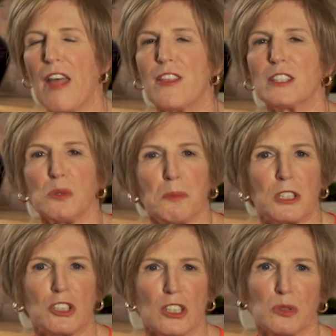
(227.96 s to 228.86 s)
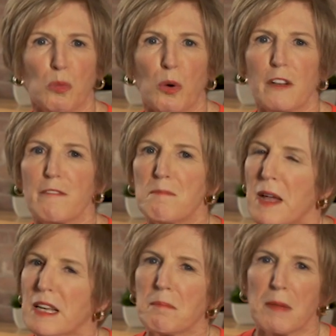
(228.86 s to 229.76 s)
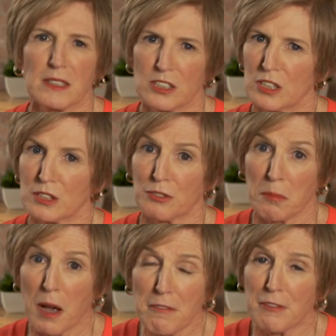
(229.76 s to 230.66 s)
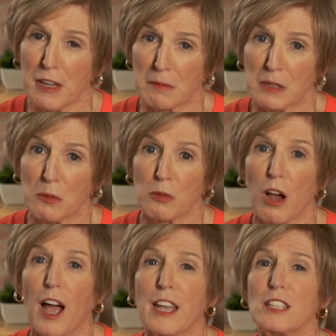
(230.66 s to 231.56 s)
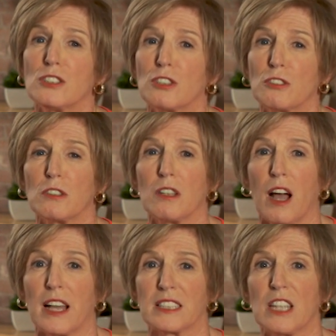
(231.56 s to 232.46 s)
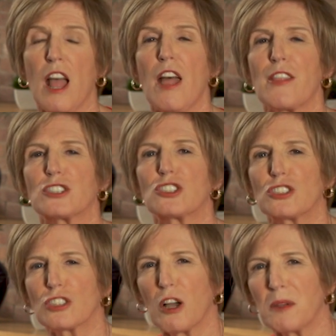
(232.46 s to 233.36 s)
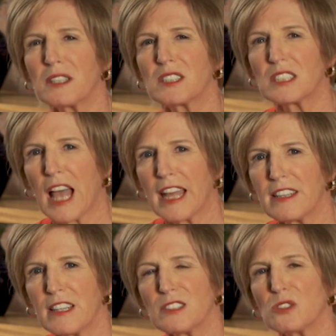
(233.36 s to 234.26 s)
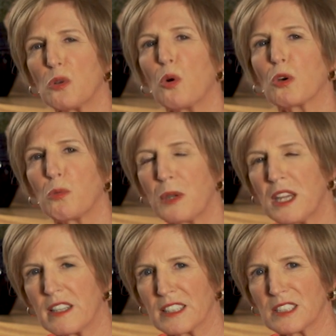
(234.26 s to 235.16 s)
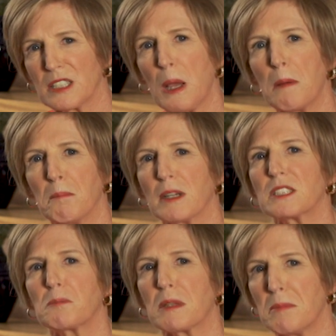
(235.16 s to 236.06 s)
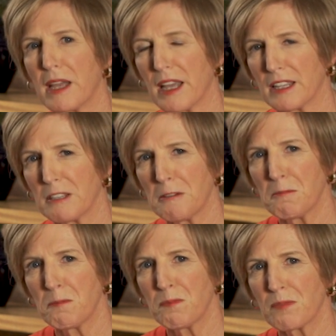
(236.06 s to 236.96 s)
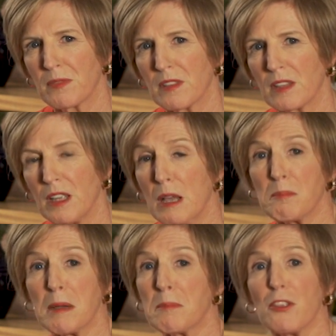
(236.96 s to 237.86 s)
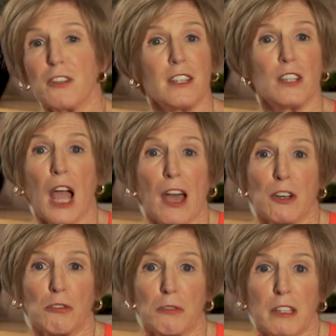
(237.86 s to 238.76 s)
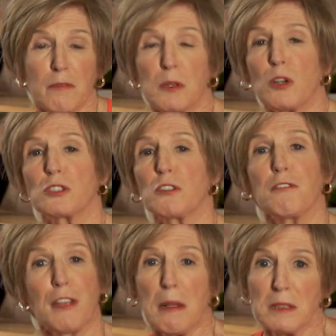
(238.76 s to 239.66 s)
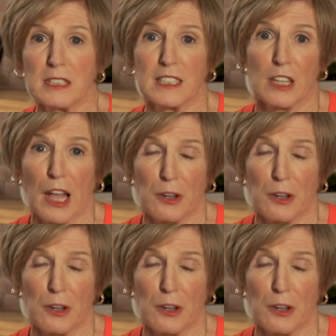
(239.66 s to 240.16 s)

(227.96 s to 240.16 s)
And this would be just one of many messages from my family where I internalized that showing sadness or weakness must be bad. My mother didn't know how to grieve because her family didn't know